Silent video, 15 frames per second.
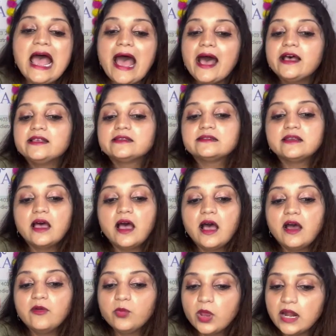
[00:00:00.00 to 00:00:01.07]
as
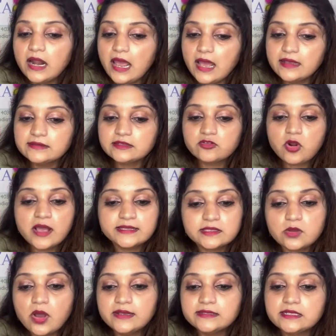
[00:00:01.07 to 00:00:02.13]
well as
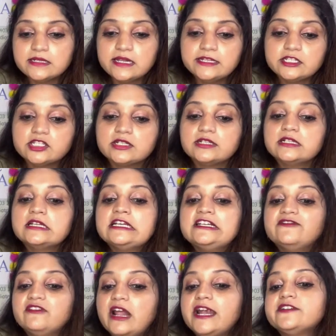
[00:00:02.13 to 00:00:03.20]
transcontinental
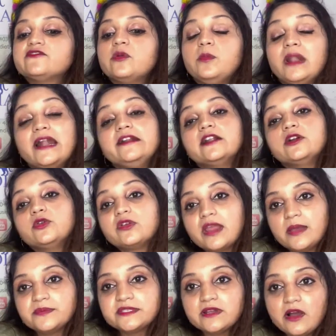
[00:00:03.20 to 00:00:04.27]
flight from London to
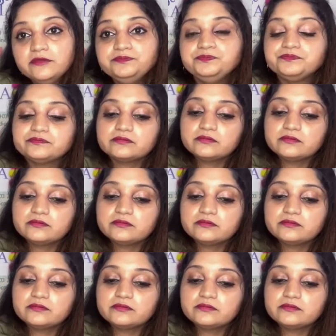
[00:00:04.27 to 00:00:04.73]
Cape Town,